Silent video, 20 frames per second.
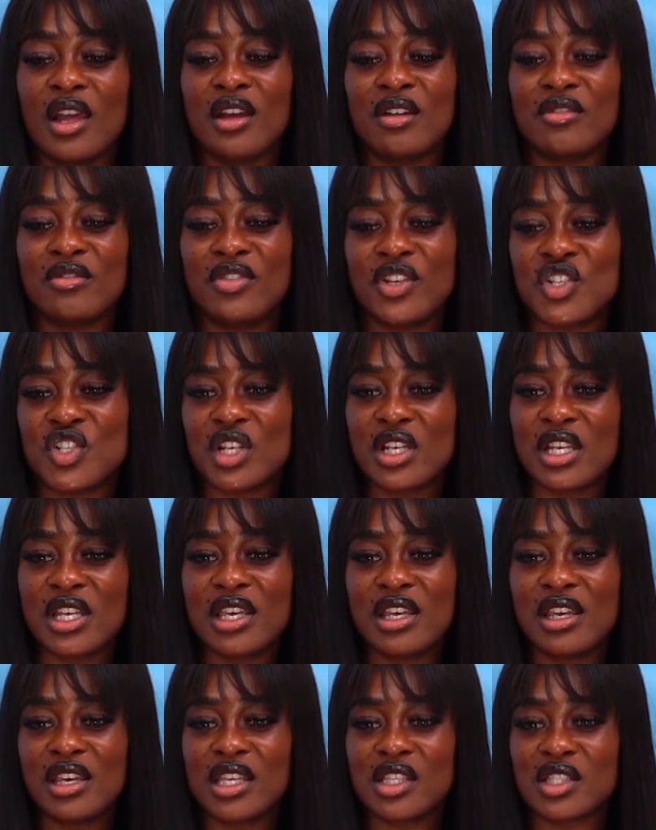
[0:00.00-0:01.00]

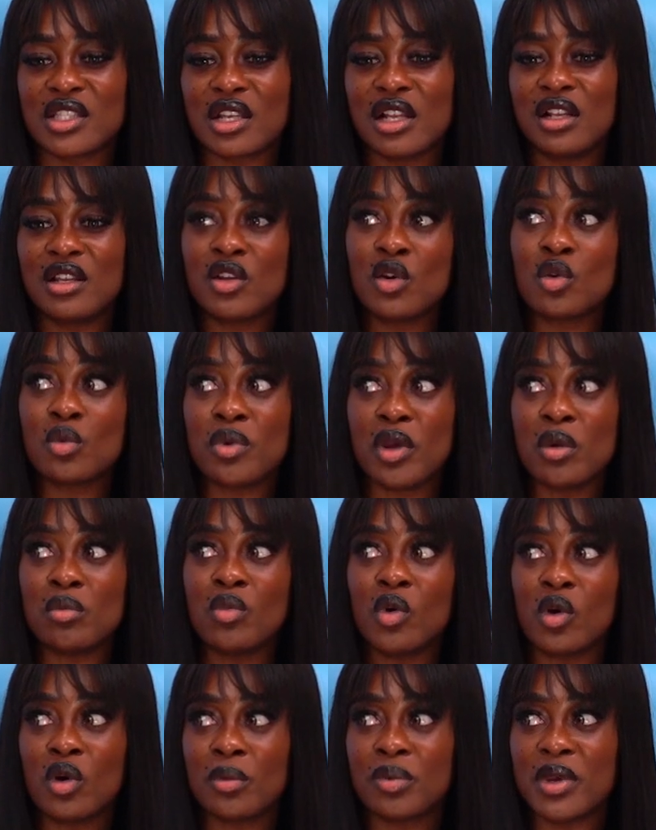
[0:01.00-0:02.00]
visually it's a little bit
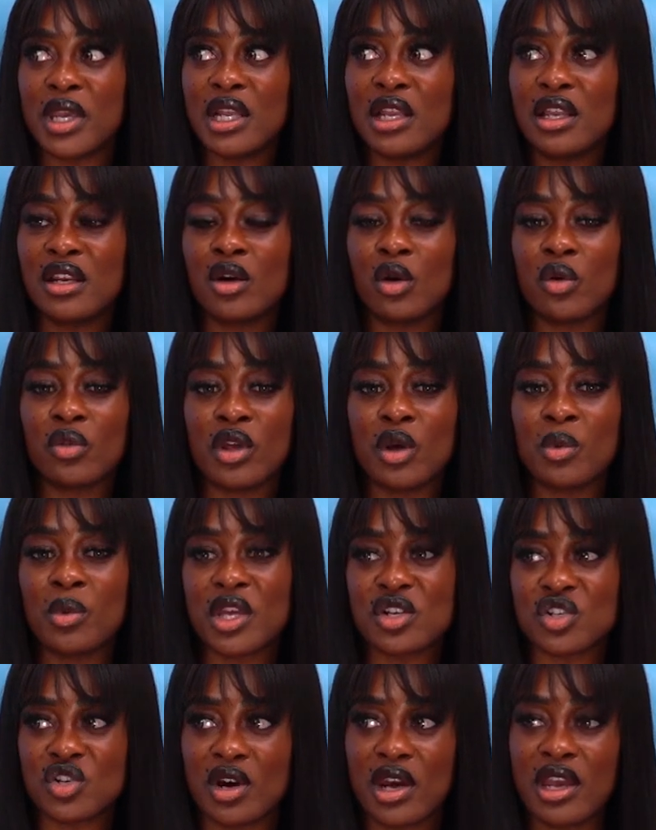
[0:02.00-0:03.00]
more appealing, although we are
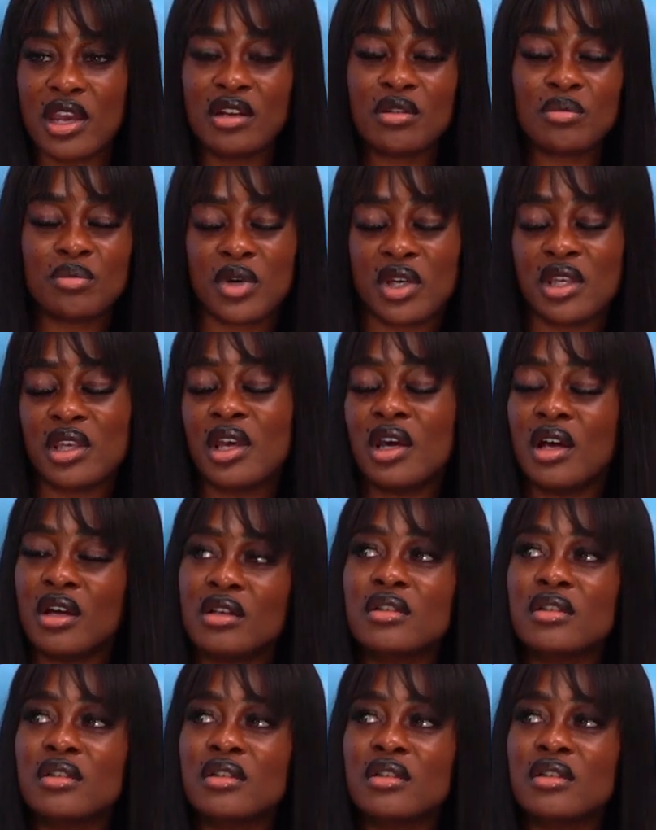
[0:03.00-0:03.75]
trying, but yeah.